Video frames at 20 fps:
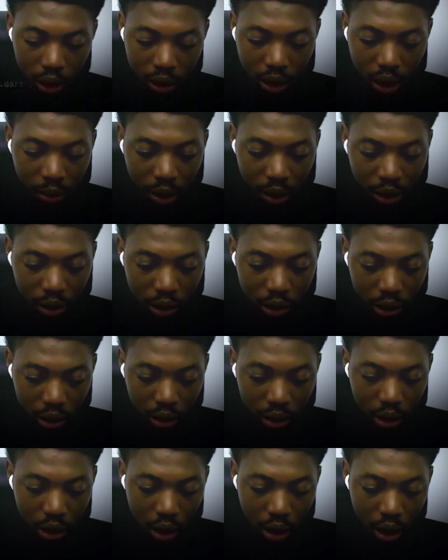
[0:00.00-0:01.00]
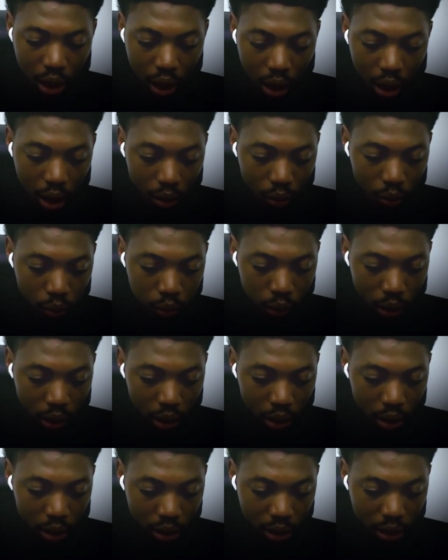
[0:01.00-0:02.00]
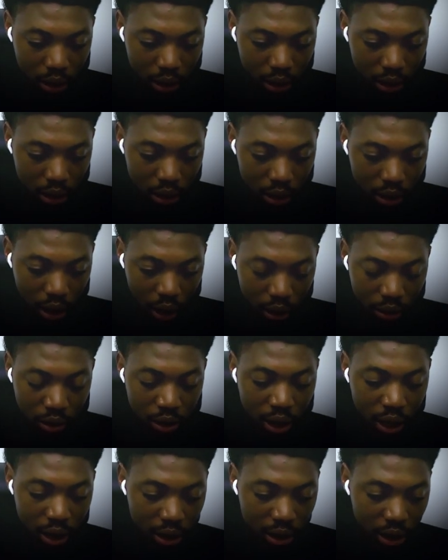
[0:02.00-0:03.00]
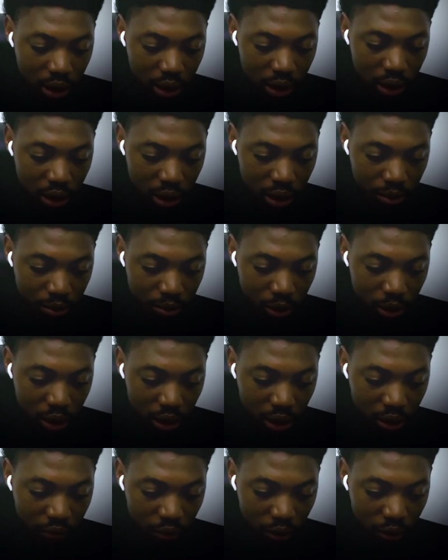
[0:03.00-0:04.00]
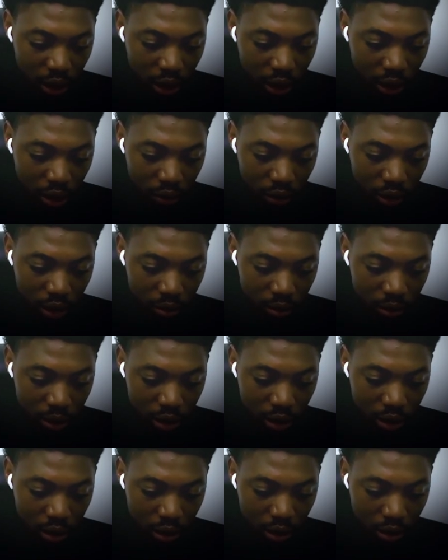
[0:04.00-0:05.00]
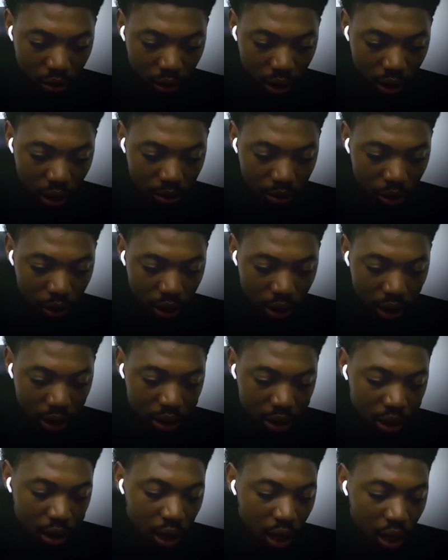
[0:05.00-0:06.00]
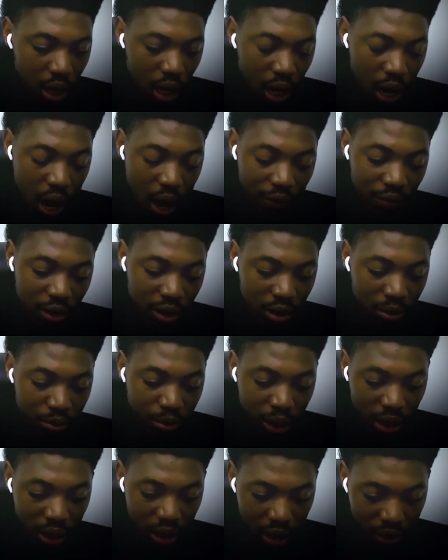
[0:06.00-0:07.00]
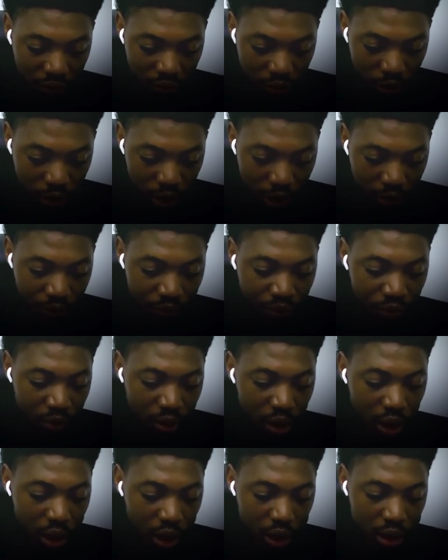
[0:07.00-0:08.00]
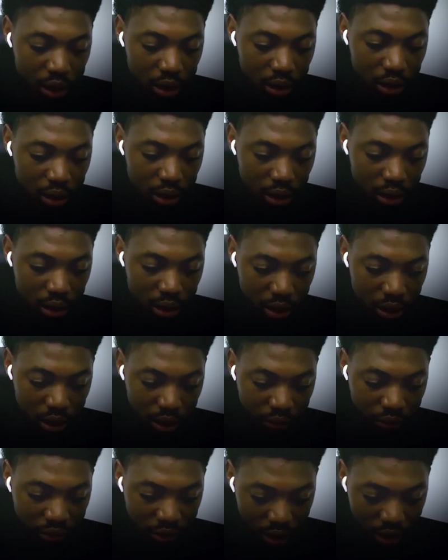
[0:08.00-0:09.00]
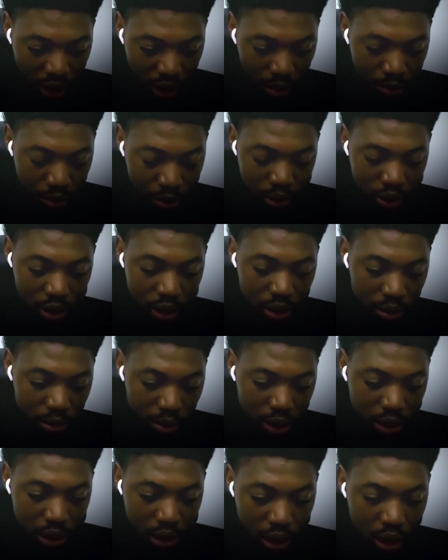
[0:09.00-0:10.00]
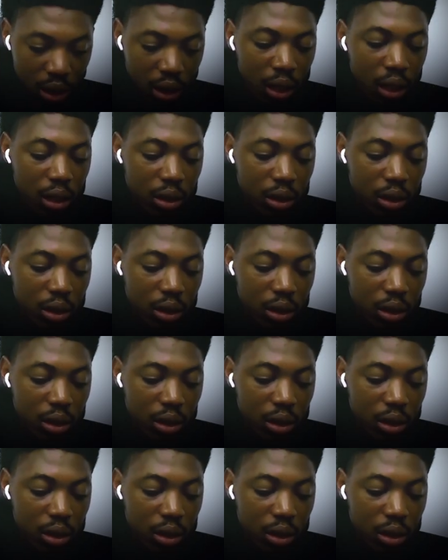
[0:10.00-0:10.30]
I mentioned, this is, as you can see in this project folder. Now let me collapse so you can see I have this backend folder and the Flutter project basically.